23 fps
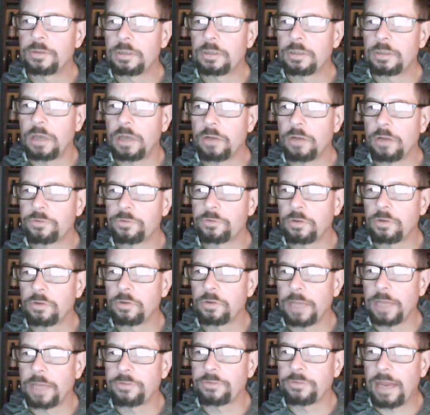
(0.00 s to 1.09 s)
also
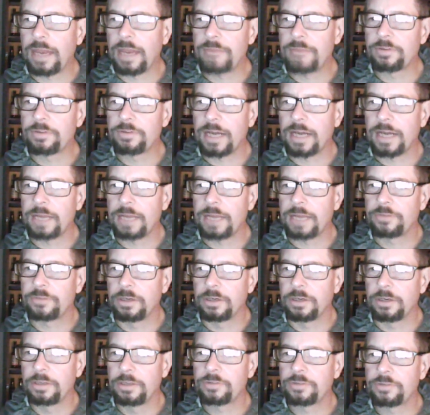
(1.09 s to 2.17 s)
likes to advertise their
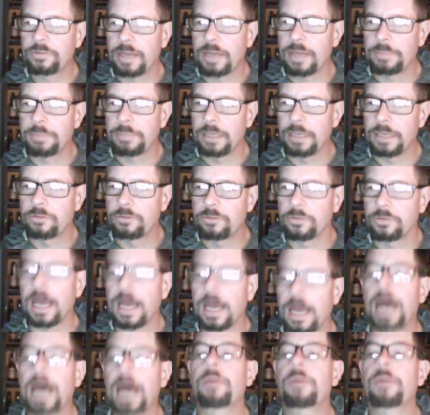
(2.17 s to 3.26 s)
yeast combinations.
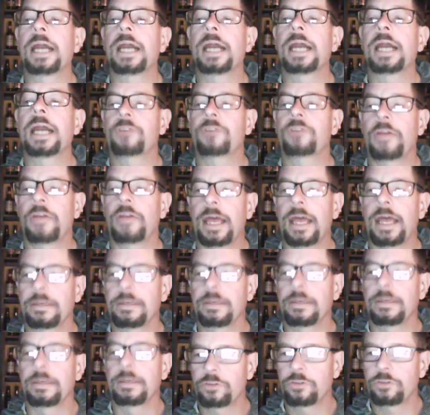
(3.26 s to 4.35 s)
Ah, right, I saw that,
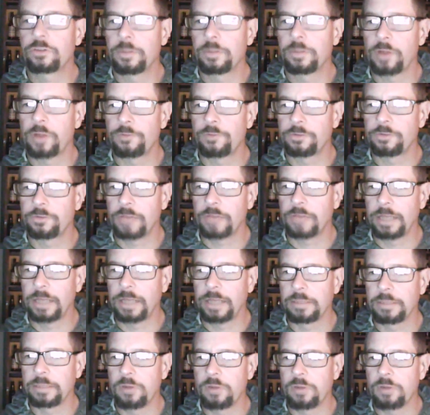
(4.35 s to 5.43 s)
which comes off as
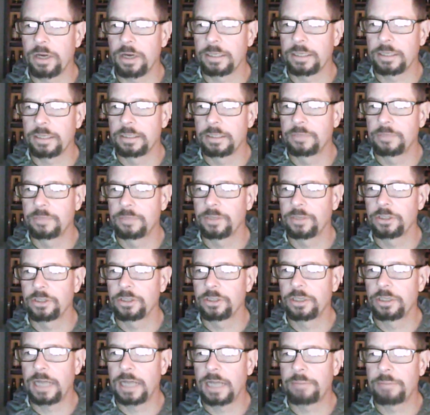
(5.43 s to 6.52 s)
slightly marketed. Is it
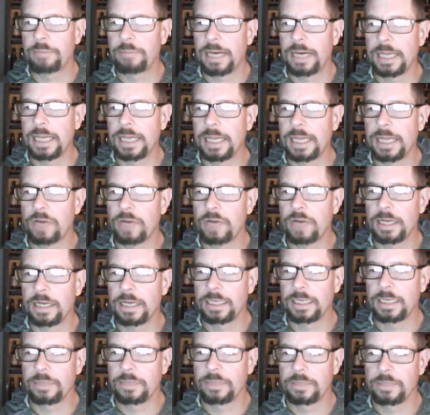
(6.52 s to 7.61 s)
good? I'll buy it. Try it
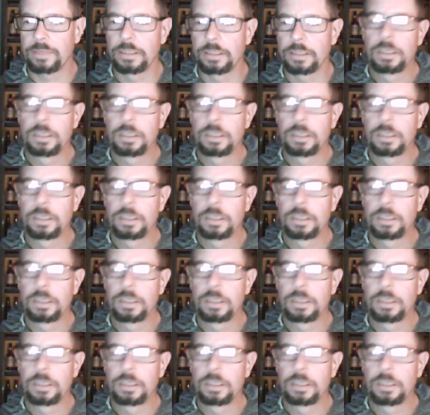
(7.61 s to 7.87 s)
again then.